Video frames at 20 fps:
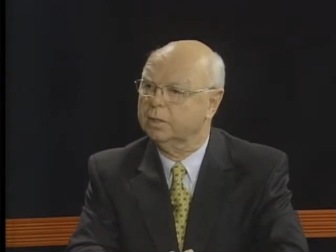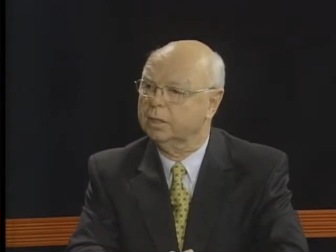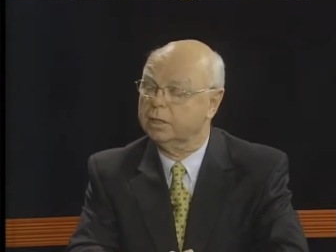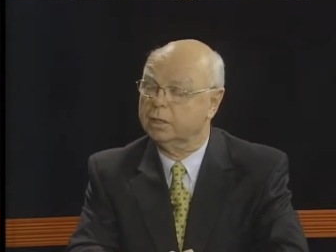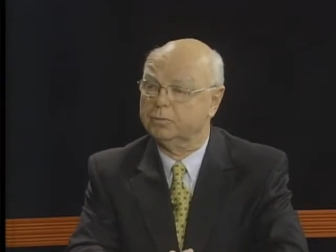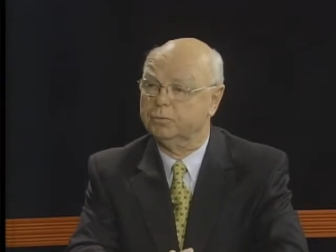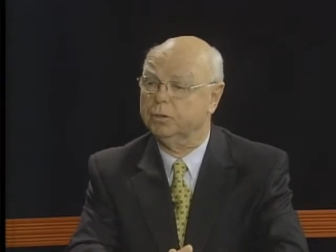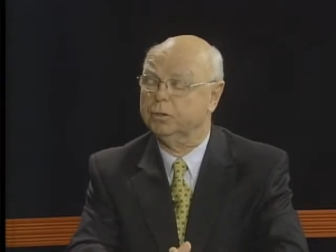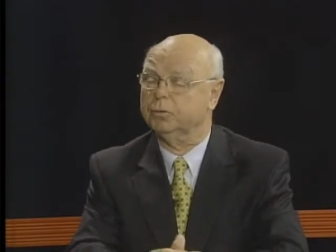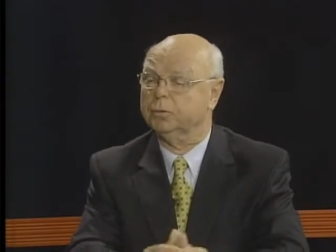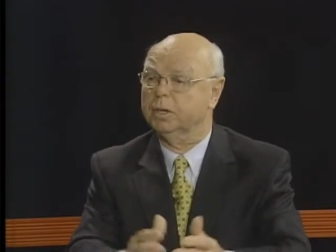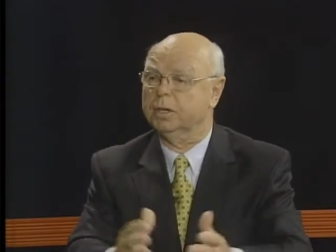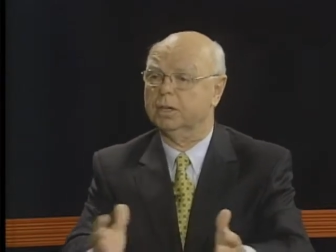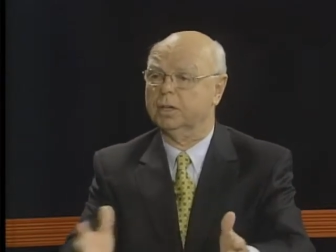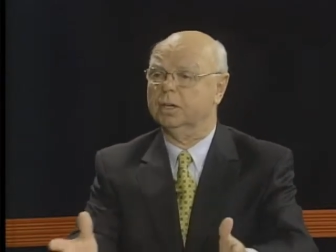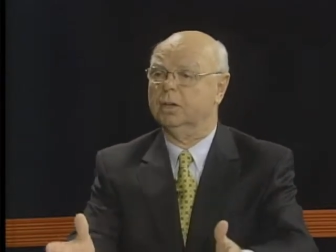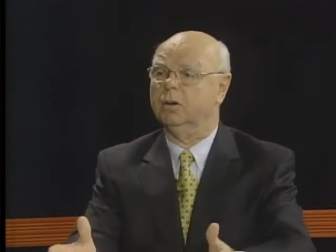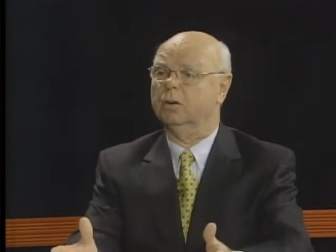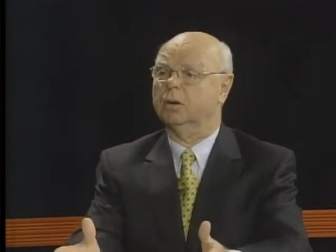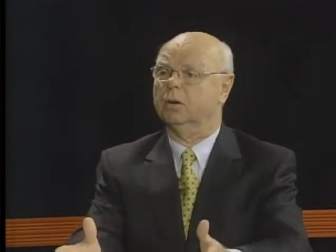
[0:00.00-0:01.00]
And if you're
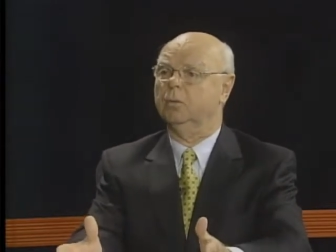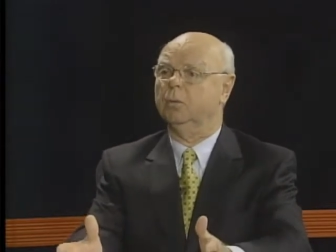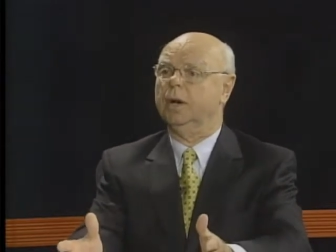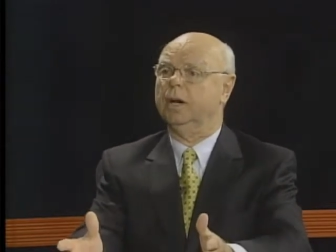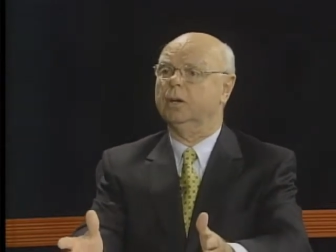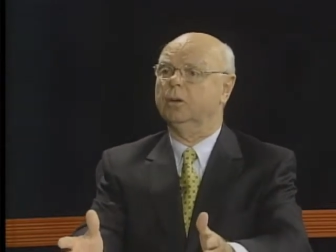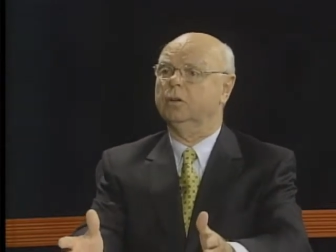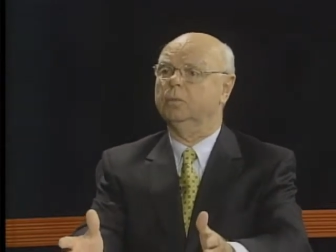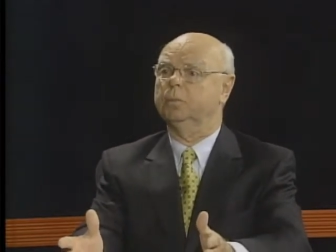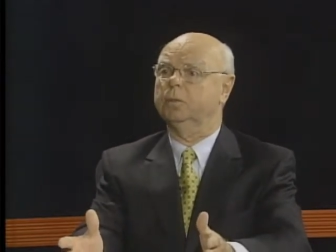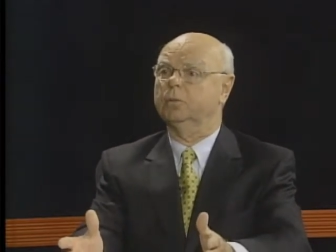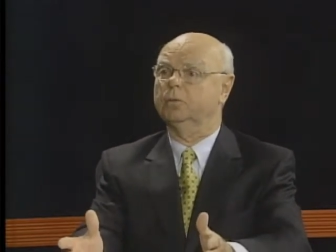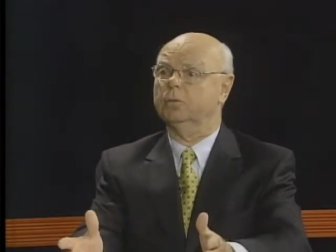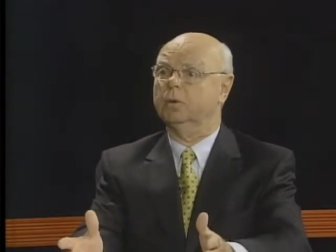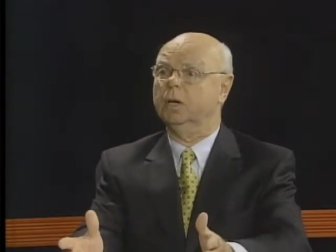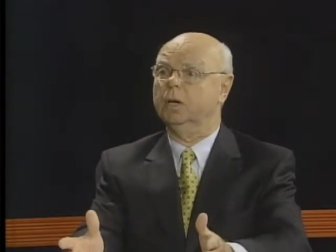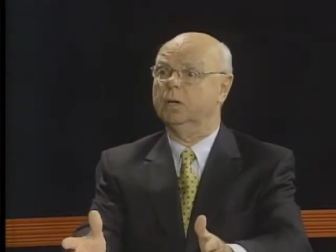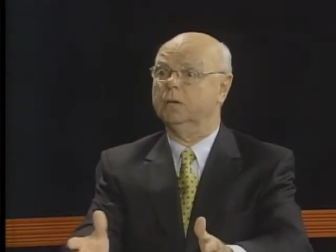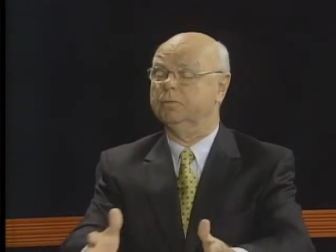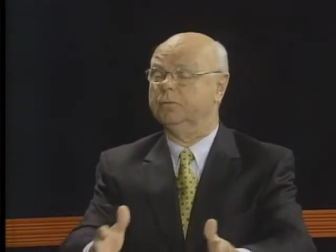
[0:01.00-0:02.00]
running along at wide open
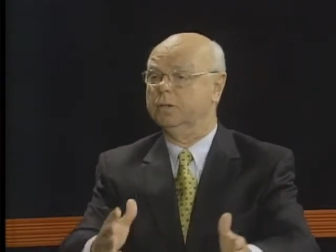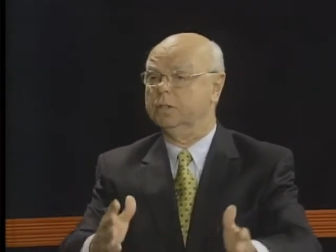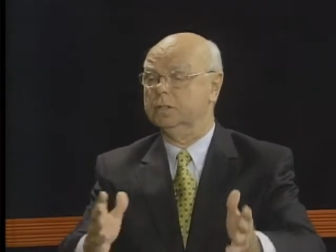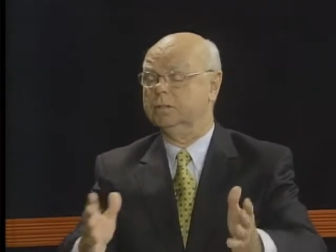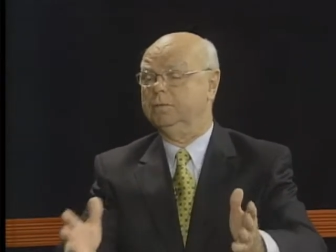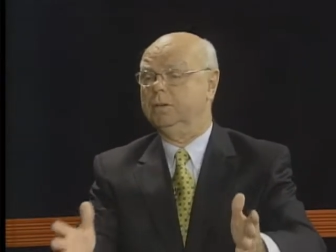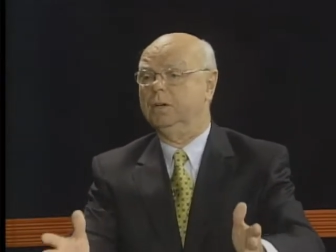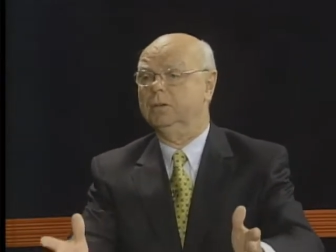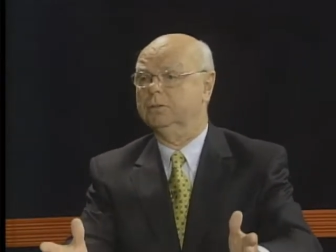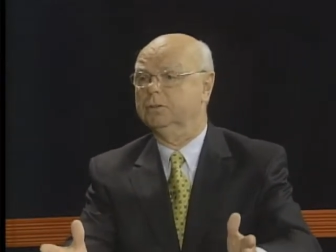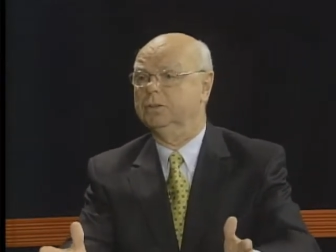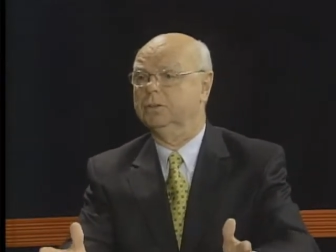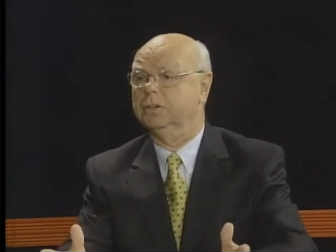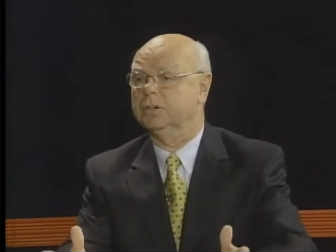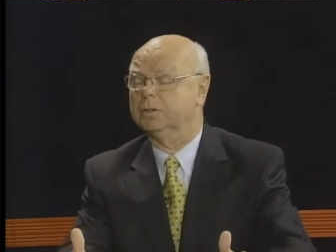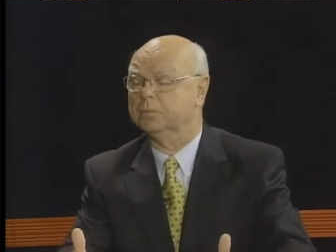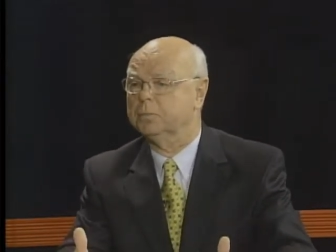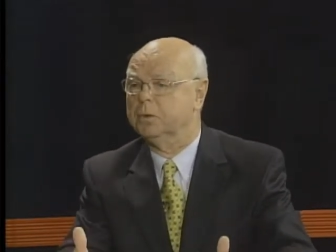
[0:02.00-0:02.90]
throttle, first of all, you're in an